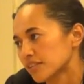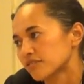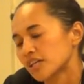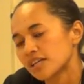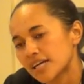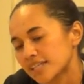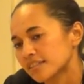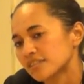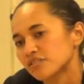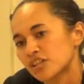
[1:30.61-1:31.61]
for our
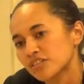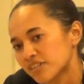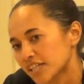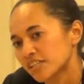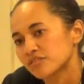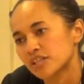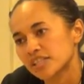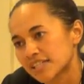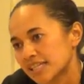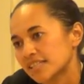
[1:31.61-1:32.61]
aina, for our vai, for our
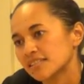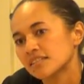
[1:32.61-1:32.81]
kai.